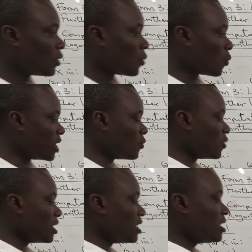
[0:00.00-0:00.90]
When
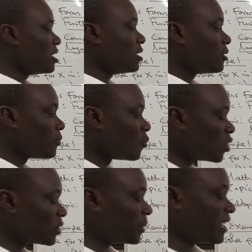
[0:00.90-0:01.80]
we
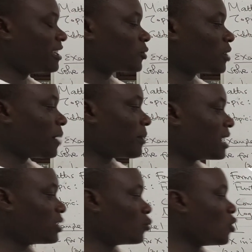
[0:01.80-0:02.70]
multiply the two
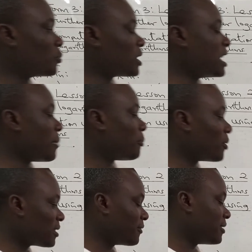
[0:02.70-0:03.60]
numbers, we obtain a
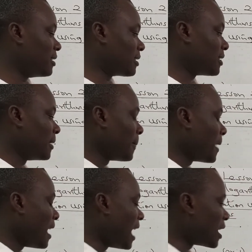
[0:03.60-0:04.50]
positive 6.
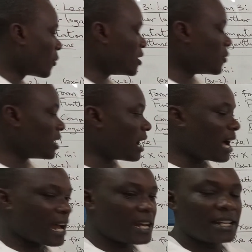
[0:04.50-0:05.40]
And when we
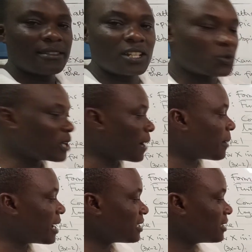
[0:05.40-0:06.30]
add the two
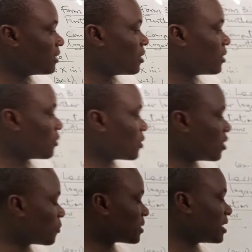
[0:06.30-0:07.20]
numbers, we
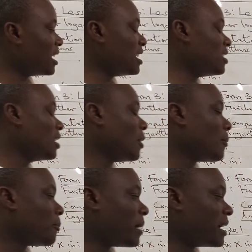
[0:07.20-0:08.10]
obtain
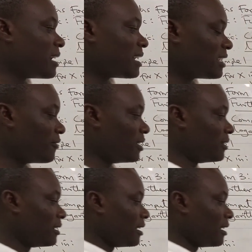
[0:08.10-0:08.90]
minus 7.